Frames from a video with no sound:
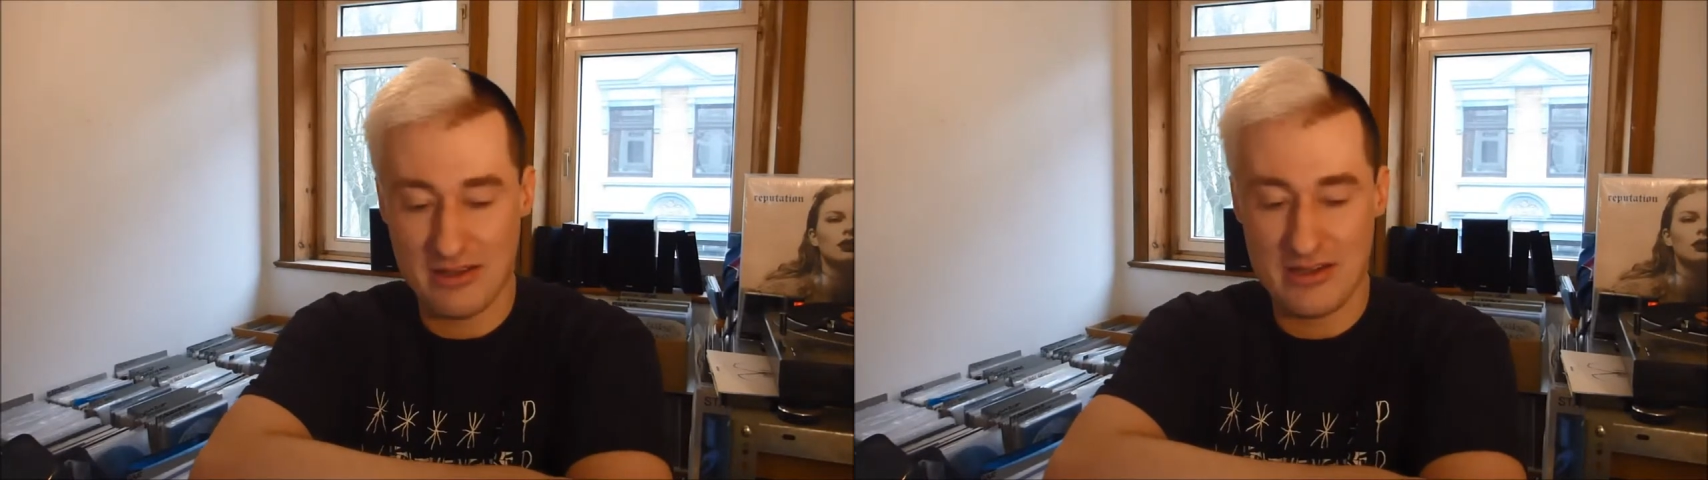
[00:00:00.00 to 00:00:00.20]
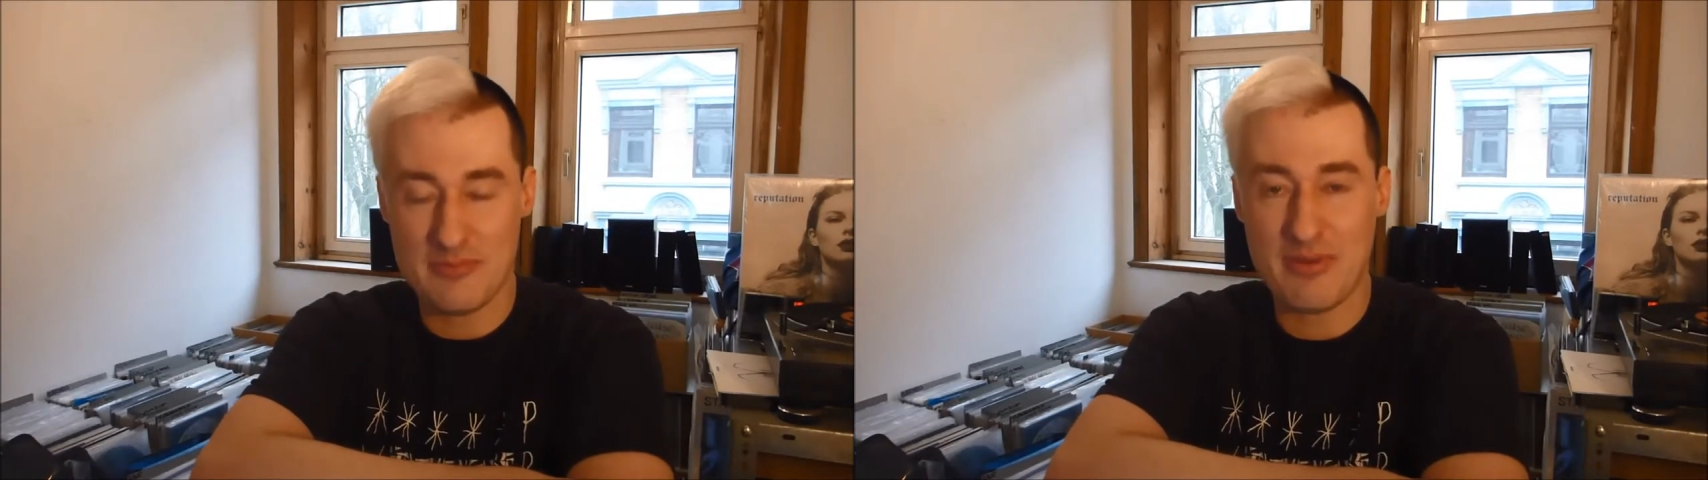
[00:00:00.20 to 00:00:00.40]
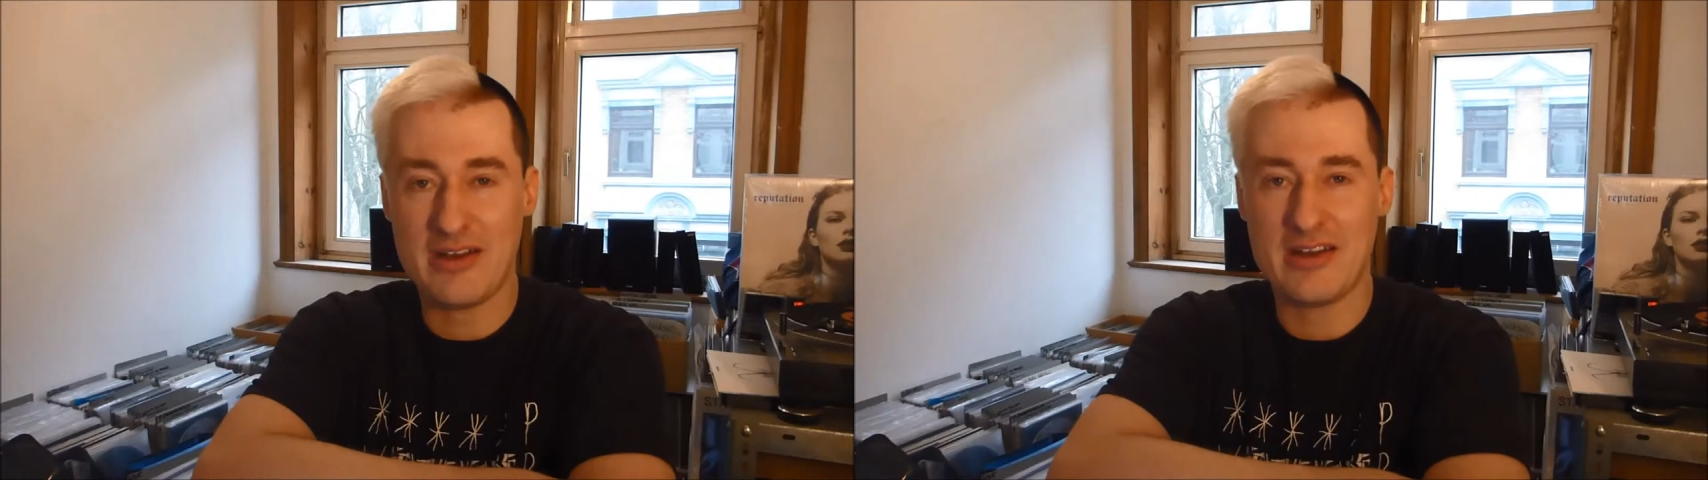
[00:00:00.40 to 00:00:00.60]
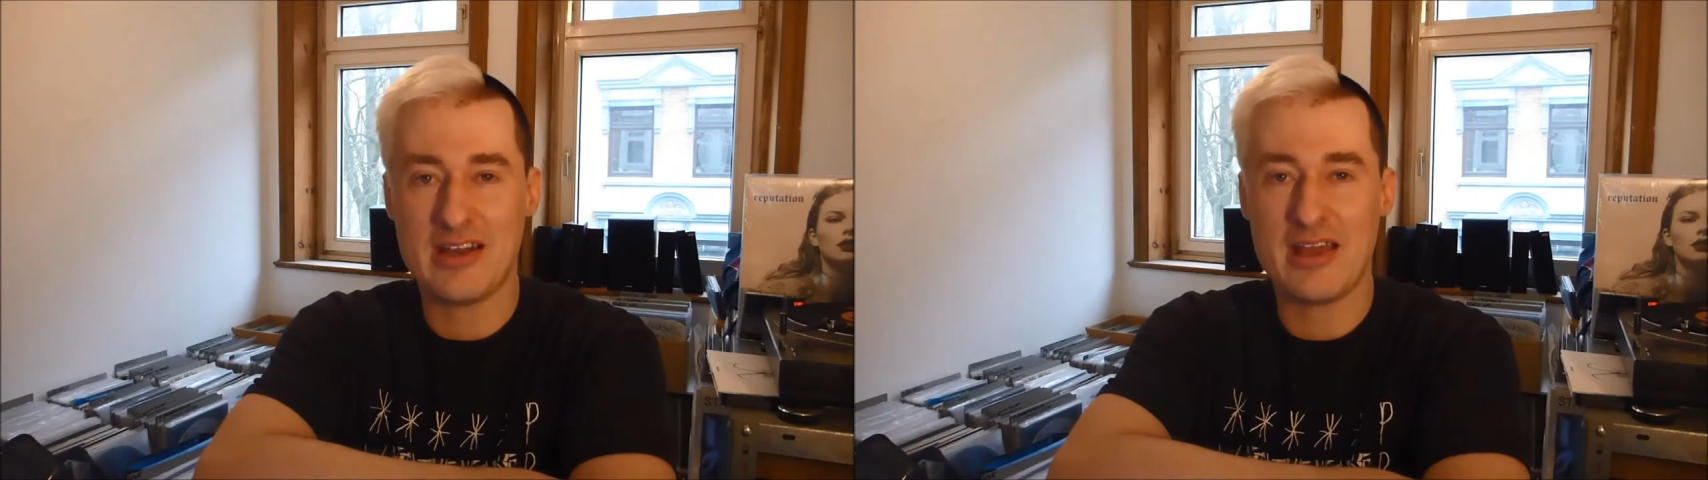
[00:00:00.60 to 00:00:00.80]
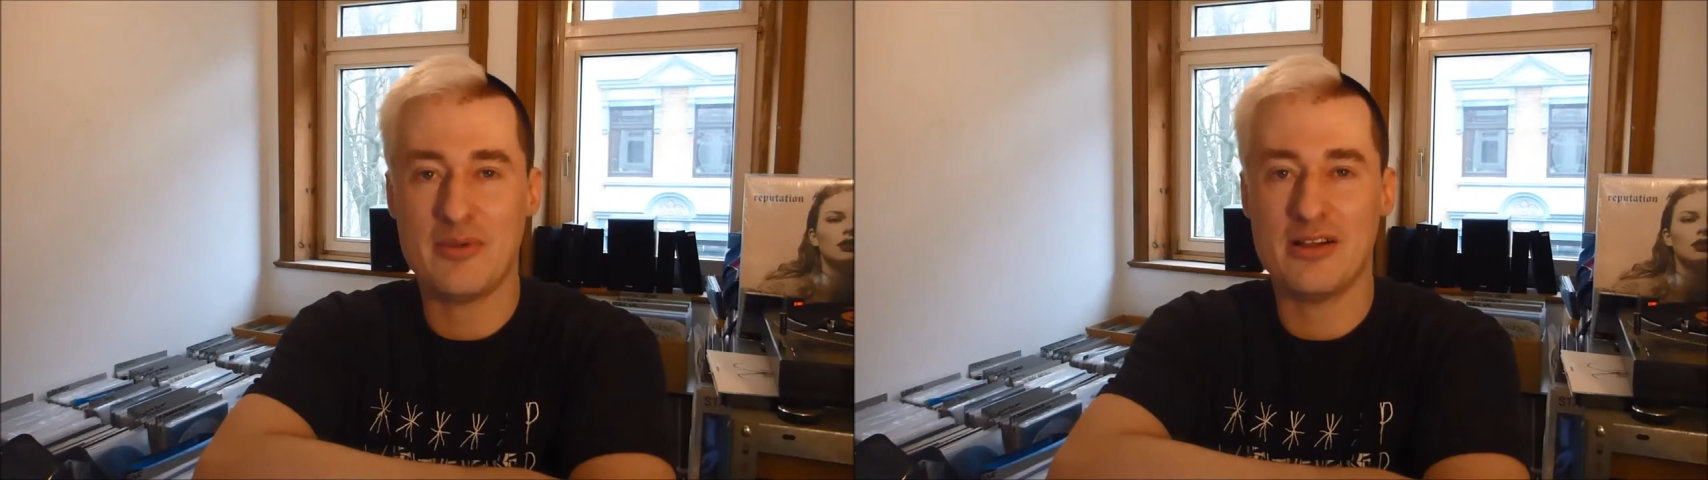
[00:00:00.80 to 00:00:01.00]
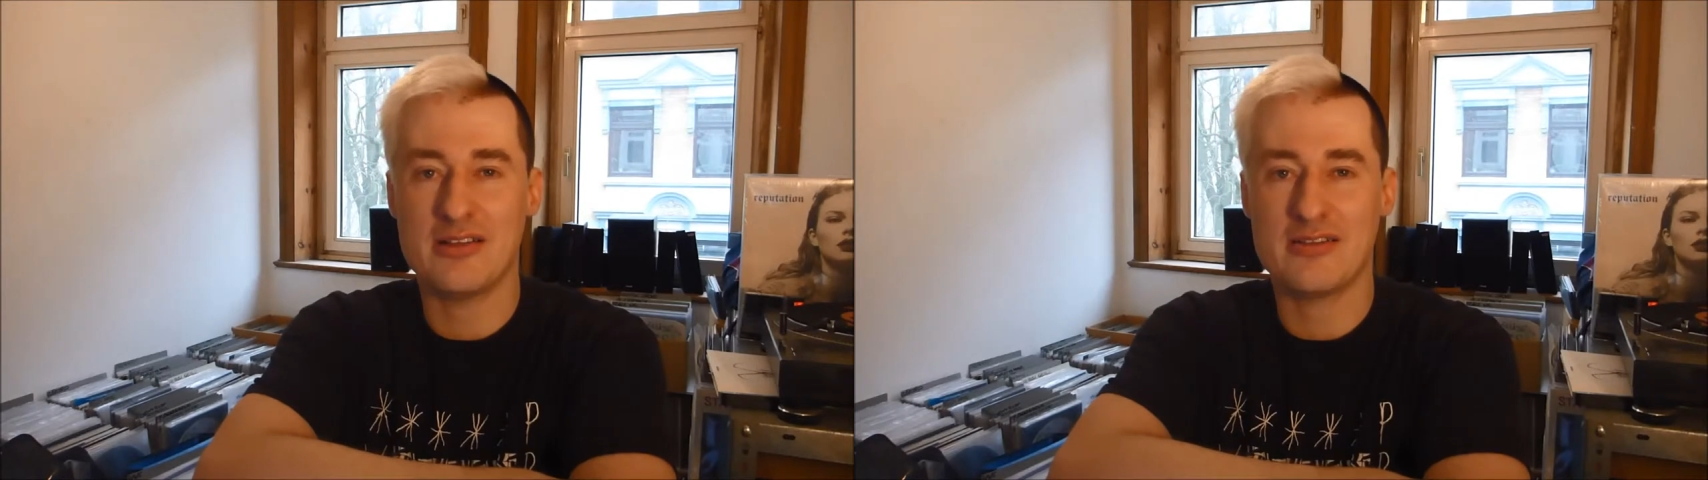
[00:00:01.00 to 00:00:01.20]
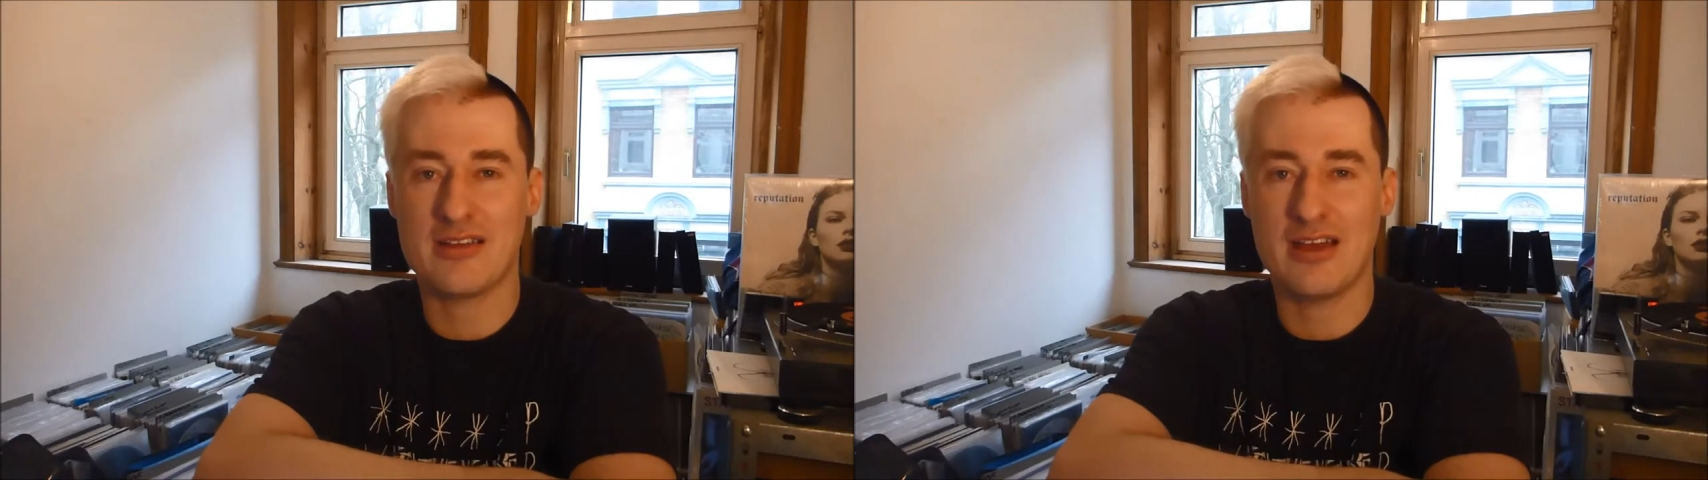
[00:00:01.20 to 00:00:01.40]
independent labels